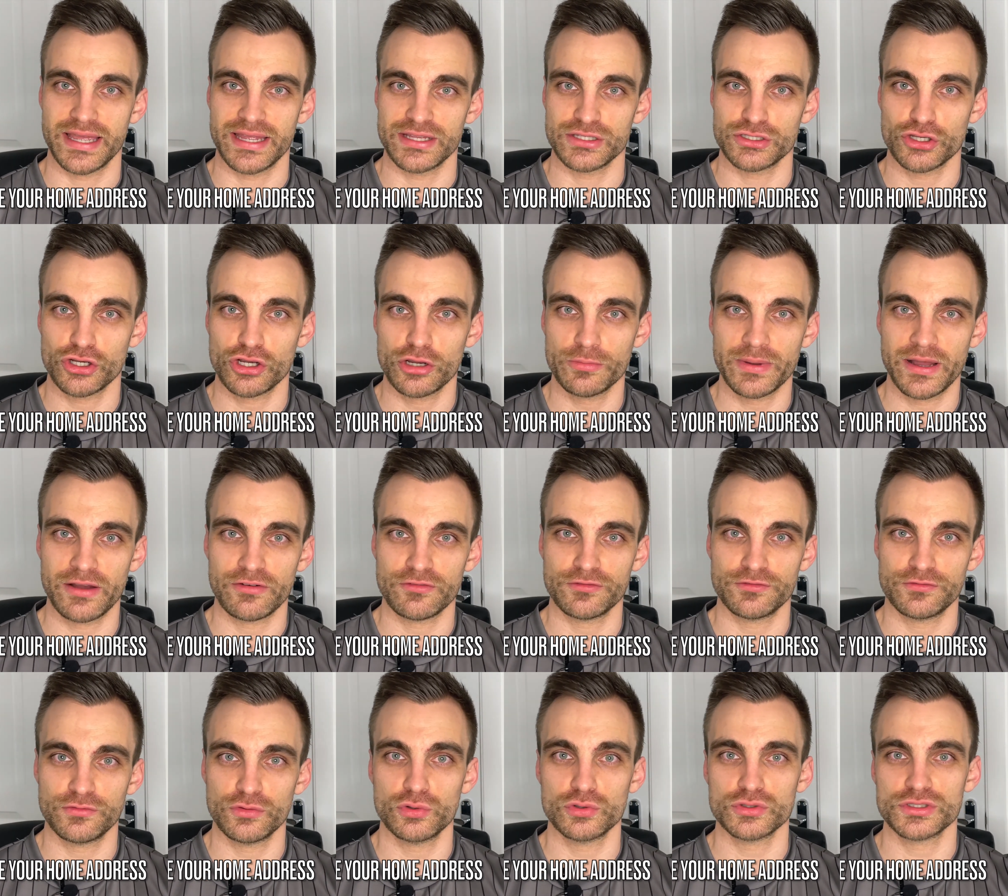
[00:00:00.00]
it took about
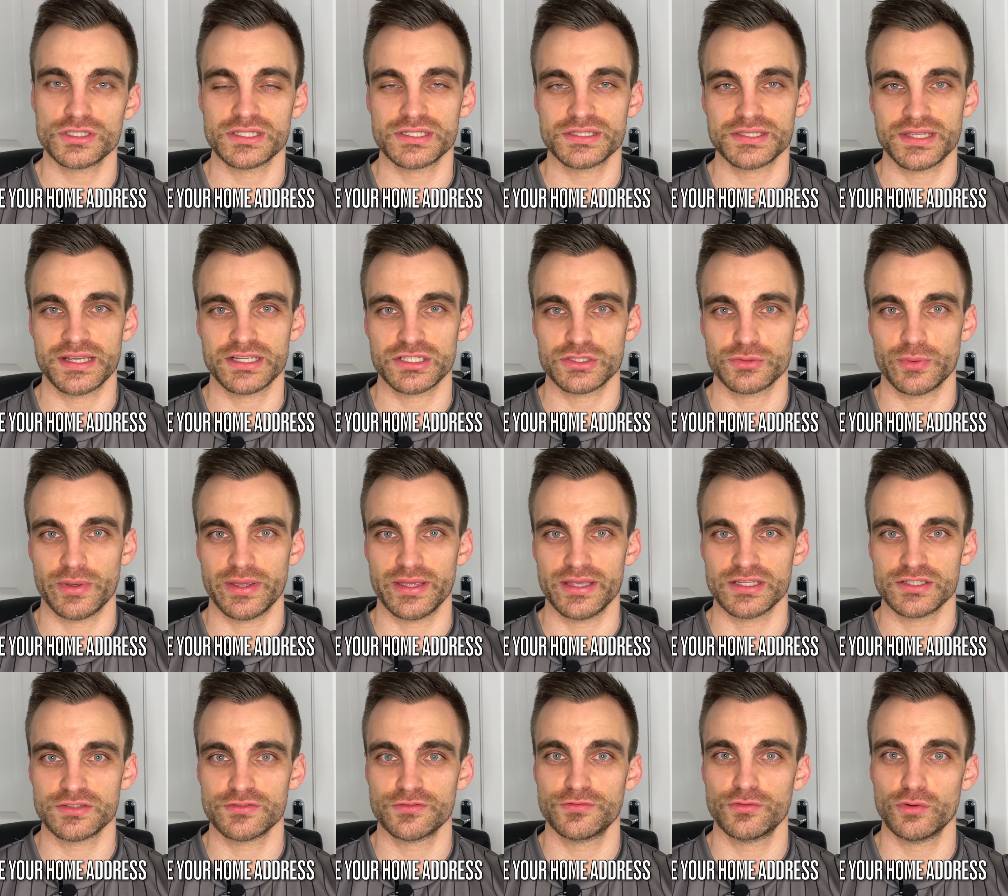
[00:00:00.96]
4 to 6
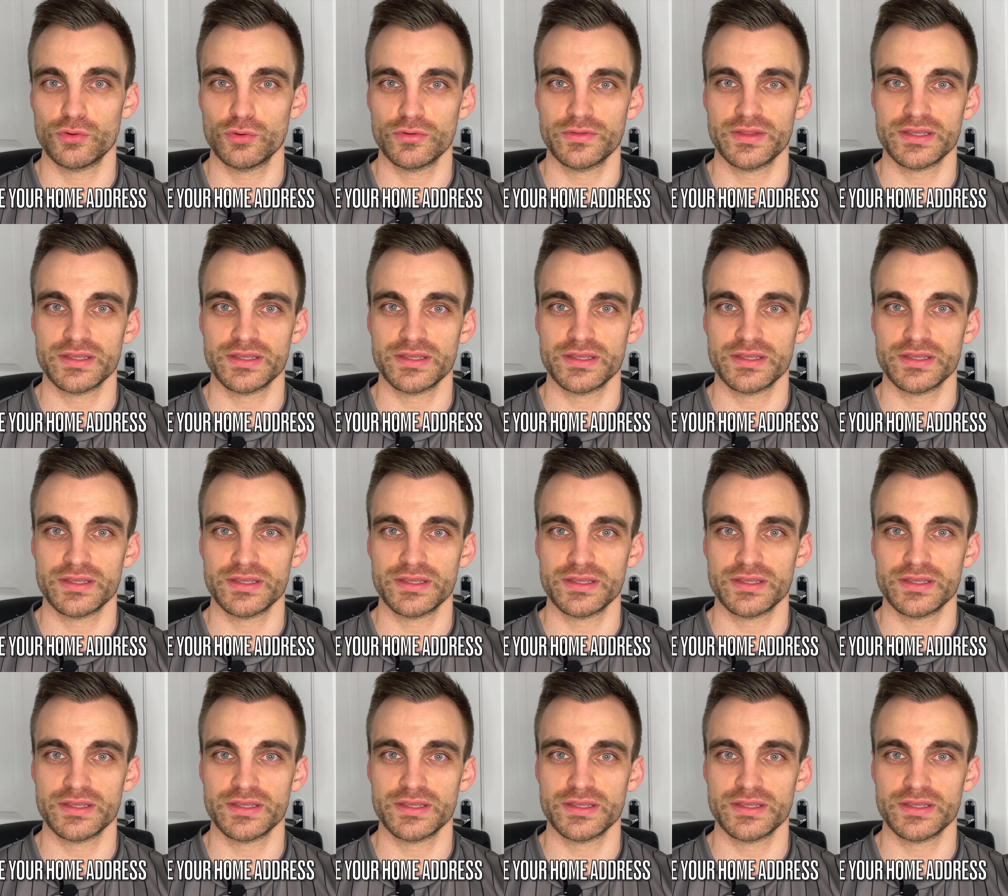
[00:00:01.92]
weeks for